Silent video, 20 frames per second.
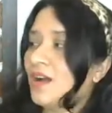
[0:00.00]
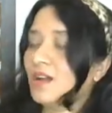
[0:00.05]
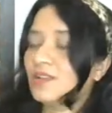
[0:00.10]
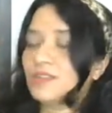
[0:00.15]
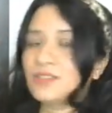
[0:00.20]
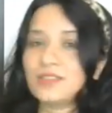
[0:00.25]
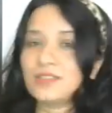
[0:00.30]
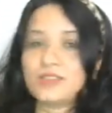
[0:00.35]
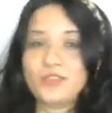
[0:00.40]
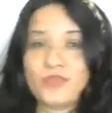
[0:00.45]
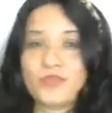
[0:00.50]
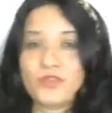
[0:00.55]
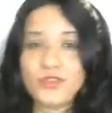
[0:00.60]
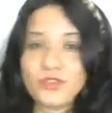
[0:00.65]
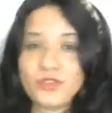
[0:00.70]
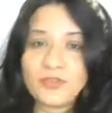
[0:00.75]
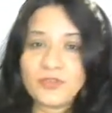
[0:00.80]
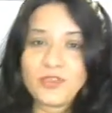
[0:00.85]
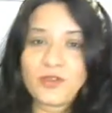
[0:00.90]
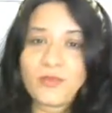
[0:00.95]
This is going to
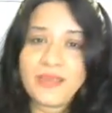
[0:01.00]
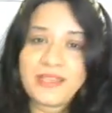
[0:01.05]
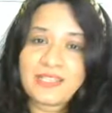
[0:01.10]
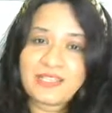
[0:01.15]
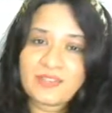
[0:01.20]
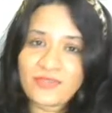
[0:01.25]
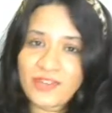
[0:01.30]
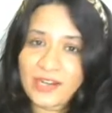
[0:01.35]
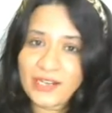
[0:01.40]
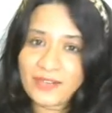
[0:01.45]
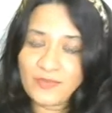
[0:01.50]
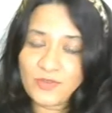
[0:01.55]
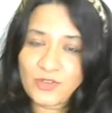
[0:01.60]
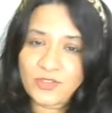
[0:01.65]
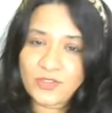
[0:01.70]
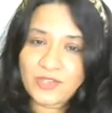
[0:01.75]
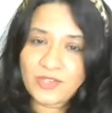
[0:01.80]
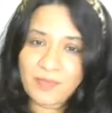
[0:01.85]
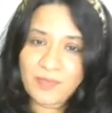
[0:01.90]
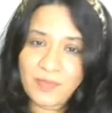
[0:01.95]
be your best friend for
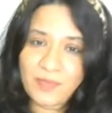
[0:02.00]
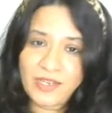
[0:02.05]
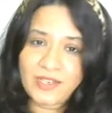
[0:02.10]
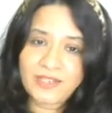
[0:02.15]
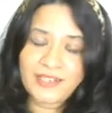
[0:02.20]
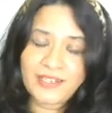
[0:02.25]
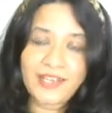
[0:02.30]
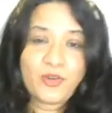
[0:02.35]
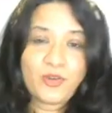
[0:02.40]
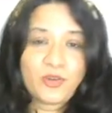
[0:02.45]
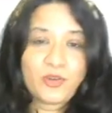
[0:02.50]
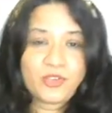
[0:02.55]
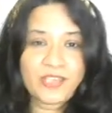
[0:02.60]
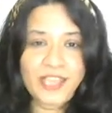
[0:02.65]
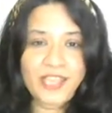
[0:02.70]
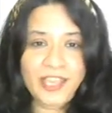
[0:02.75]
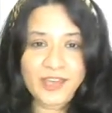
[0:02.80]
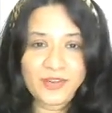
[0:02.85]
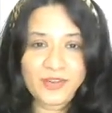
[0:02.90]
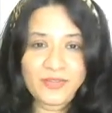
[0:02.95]
draping. Take good
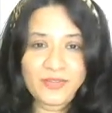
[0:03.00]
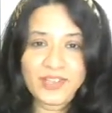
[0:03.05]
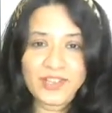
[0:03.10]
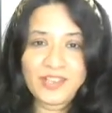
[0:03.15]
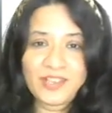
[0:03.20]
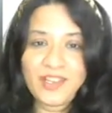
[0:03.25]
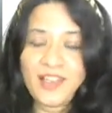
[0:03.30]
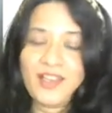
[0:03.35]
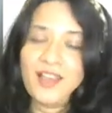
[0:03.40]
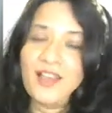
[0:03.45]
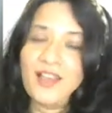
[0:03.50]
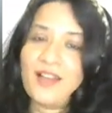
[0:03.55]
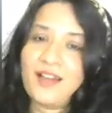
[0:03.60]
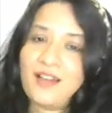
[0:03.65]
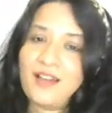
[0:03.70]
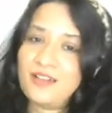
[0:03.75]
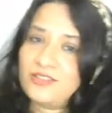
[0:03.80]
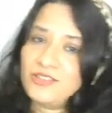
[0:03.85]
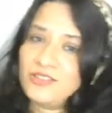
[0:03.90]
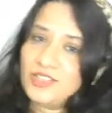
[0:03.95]
care of it.
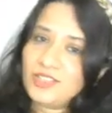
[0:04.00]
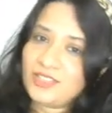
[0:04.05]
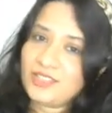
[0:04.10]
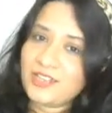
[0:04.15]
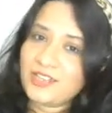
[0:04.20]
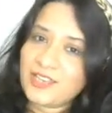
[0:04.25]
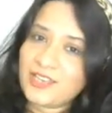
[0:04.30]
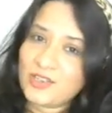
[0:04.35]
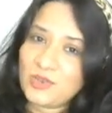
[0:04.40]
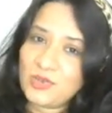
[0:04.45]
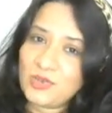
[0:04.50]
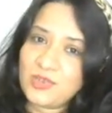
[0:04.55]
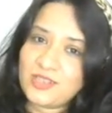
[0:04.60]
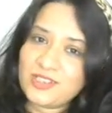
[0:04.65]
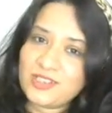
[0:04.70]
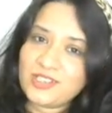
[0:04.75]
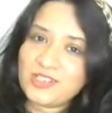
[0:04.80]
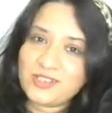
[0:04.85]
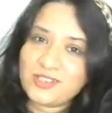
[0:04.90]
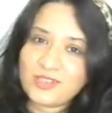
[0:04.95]
Treat it like you would
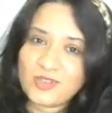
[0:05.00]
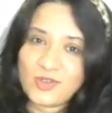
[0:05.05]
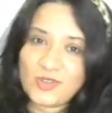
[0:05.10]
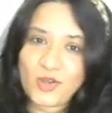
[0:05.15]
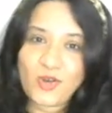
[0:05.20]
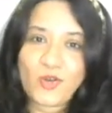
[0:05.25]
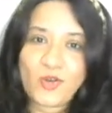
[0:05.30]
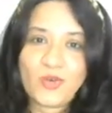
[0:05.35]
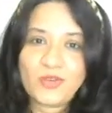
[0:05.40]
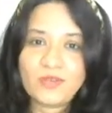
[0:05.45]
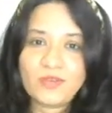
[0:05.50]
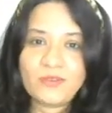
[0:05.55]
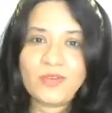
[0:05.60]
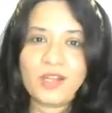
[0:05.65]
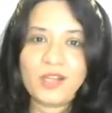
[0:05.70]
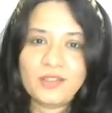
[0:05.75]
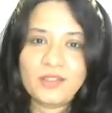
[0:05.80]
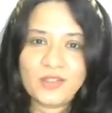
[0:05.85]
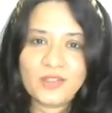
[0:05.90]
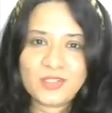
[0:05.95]
treat your own
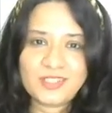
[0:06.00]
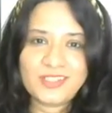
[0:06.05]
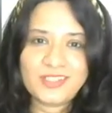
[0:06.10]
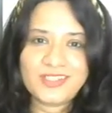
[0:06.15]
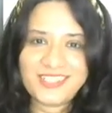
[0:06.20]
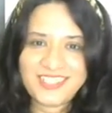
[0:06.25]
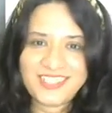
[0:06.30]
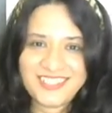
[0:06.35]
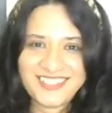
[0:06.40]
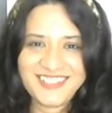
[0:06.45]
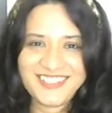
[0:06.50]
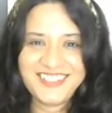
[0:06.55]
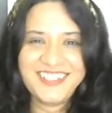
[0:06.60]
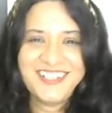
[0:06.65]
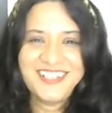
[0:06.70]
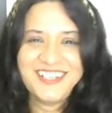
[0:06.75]
brother or sister.